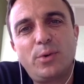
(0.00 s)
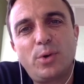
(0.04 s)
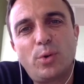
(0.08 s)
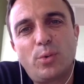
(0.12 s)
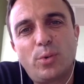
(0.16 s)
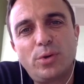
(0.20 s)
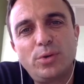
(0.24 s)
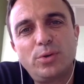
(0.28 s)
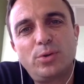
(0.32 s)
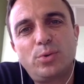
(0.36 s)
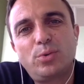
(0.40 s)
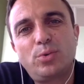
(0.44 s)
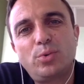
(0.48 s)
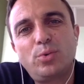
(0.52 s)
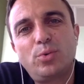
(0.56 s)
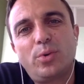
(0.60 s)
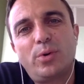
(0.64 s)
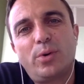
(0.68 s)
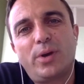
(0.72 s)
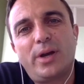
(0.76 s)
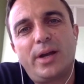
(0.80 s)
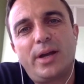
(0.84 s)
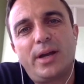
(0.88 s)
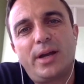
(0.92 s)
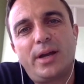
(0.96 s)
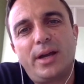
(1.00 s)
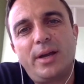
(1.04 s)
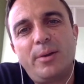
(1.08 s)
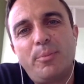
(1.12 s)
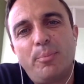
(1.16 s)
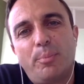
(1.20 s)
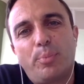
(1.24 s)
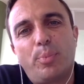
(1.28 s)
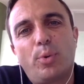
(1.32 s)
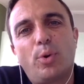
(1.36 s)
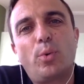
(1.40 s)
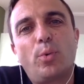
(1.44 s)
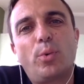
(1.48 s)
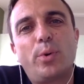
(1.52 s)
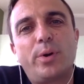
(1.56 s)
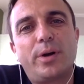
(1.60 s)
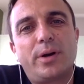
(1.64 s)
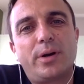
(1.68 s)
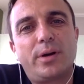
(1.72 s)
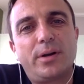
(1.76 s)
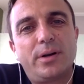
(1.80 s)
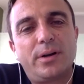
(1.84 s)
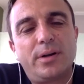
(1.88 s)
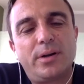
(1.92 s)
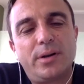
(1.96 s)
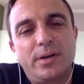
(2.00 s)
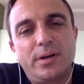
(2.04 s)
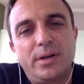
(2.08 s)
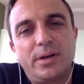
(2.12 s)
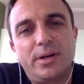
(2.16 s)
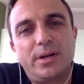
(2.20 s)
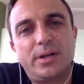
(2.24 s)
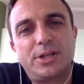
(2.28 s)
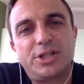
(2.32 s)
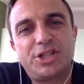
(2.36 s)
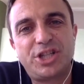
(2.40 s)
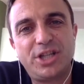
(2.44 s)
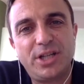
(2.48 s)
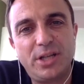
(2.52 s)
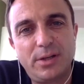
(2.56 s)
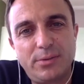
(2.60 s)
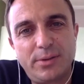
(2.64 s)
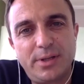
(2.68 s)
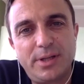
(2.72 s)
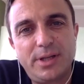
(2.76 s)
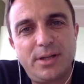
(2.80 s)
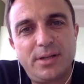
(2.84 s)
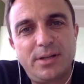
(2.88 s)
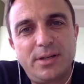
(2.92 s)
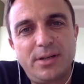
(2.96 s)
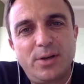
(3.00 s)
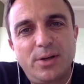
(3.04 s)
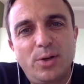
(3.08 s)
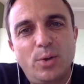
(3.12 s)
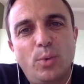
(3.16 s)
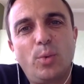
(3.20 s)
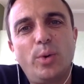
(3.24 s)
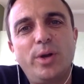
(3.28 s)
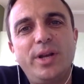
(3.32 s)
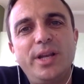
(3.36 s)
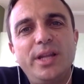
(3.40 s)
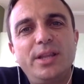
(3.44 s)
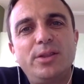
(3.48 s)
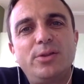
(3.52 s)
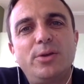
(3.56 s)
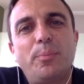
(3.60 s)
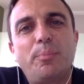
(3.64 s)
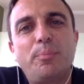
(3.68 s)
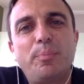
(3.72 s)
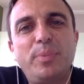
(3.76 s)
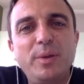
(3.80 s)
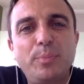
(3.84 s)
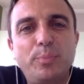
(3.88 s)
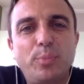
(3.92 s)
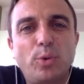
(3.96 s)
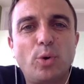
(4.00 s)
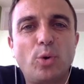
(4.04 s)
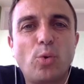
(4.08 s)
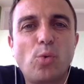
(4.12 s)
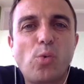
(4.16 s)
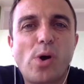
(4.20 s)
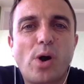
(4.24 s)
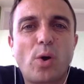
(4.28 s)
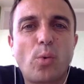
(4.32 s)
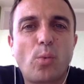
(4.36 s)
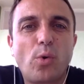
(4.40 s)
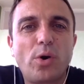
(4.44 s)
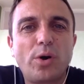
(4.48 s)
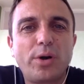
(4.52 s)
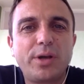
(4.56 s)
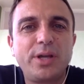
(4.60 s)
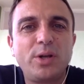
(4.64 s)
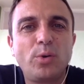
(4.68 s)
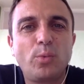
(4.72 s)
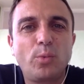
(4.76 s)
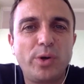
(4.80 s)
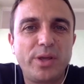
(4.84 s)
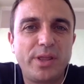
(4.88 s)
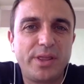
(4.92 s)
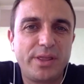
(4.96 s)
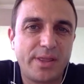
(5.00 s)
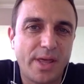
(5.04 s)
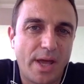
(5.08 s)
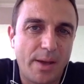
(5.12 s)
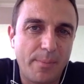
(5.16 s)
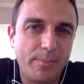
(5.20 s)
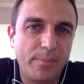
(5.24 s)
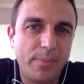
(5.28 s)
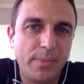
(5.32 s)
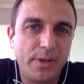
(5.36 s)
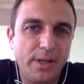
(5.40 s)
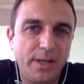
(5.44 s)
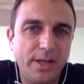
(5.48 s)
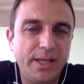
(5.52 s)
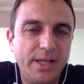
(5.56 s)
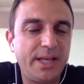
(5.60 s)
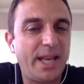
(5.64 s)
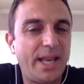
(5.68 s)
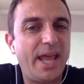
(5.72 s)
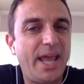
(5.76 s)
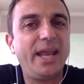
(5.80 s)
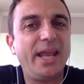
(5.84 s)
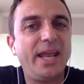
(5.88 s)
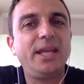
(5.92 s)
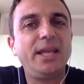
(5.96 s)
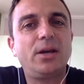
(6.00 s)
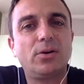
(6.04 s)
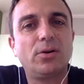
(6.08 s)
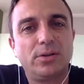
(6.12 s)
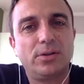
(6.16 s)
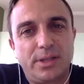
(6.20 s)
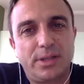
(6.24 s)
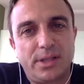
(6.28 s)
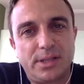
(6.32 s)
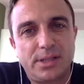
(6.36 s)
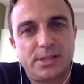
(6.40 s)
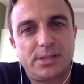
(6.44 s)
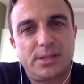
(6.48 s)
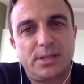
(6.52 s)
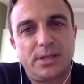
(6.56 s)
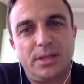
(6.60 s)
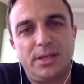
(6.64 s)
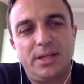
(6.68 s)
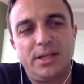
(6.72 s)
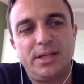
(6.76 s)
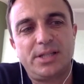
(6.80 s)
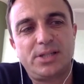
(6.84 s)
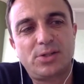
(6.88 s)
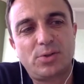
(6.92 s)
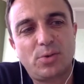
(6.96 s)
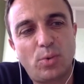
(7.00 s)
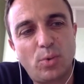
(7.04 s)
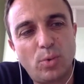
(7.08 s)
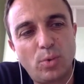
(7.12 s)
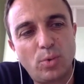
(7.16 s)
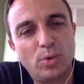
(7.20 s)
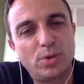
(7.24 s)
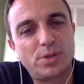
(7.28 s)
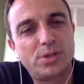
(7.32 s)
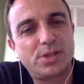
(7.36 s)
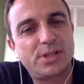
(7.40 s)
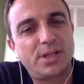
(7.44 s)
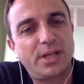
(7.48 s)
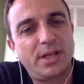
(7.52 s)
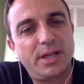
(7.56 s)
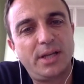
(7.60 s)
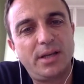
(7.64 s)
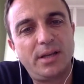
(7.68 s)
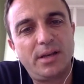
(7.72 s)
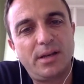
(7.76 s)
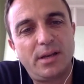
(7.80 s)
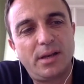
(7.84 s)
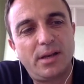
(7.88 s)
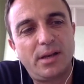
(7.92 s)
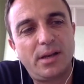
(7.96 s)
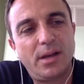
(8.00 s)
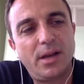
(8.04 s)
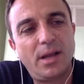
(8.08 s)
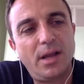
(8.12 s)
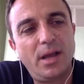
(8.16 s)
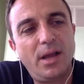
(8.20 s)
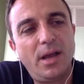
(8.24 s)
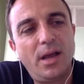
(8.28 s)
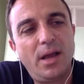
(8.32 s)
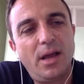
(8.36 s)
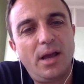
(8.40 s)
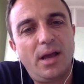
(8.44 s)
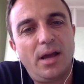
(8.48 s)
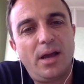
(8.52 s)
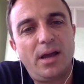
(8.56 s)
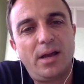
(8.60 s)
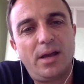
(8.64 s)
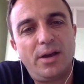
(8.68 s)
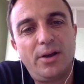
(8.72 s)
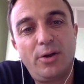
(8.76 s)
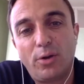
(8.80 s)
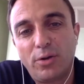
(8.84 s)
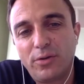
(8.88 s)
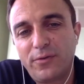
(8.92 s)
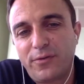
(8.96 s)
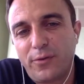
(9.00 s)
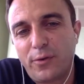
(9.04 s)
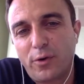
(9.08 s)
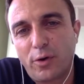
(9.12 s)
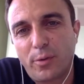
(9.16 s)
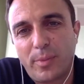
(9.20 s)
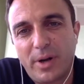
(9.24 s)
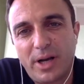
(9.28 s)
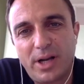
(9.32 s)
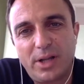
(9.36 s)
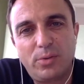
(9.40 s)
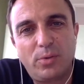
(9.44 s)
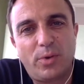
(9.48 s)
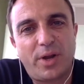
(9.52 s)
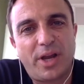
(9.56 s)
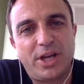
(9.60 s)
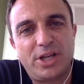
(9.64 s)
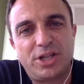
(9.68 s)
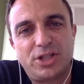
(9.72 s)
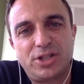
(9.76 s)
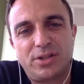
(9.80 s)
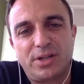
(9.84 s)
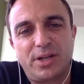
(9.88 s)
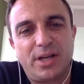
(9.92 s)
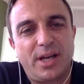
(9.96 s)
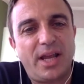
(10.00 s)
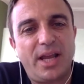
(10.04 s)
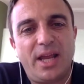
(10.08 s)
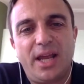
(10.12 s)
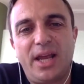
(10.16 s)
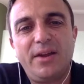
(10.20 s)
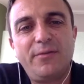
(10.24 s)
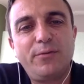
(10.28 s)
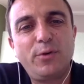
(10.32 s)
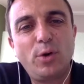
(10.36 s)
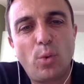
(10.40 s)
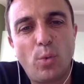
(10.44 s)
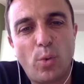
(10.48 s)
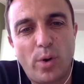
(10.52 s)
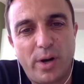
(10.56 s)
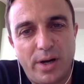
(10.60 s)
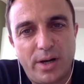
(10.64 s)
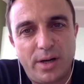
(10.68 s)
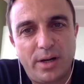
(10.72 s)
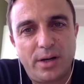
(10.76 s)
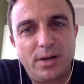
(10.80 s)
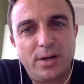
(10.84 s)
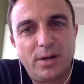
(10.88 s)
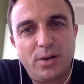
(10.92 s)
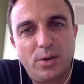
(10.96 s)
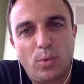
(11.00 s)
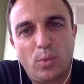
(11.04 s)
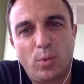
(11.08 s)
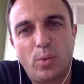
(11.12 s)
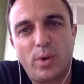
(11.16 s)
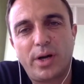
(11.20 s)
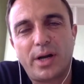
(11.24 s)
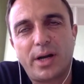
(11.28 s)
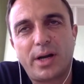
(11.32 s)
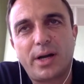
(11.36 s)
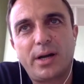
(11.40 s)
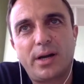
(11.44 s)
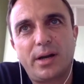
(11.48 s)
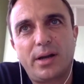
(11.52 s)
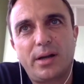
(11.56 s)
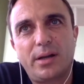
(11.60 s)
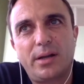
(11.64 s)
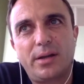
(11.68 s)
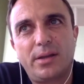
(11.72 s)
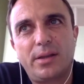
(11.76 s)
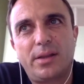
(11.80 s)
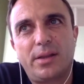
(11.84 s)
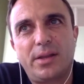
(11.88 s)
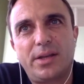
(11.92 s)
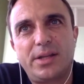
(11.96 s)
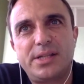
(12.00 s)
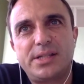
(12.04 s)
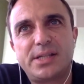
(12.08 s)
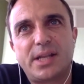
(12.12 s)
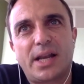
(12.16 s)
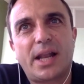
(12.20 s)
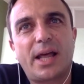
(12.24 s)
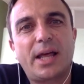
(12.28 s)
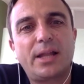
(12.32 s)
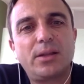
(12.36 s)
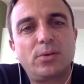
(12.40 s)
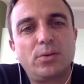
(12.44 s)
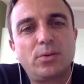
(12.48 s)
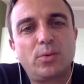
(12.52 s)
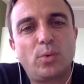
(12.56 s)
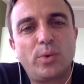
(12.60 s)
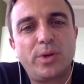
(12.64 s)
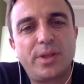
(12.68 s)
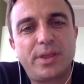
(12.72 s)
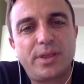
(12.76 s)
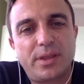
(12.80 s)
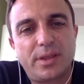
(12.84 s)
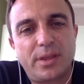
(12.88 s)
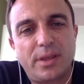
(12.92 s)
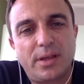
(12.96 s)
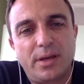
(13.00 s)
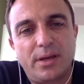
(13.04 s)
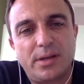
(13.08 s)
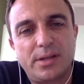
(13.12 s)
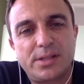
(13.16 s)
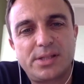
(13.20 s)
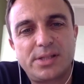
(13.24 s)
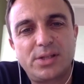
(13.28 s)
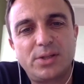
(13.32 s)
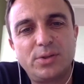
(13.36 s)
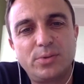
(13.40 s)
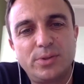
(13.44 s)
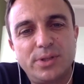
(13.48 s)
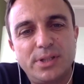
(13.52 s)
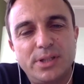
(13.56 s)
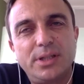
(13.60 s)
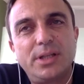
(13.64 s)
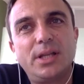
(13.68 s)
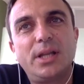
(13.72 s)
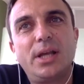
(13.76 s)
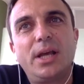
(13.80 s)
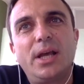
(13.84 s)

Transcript: want to empower children, we need the people who are working with them in any context, in schools, in non-formal education, everywhere where there is an adult with a student.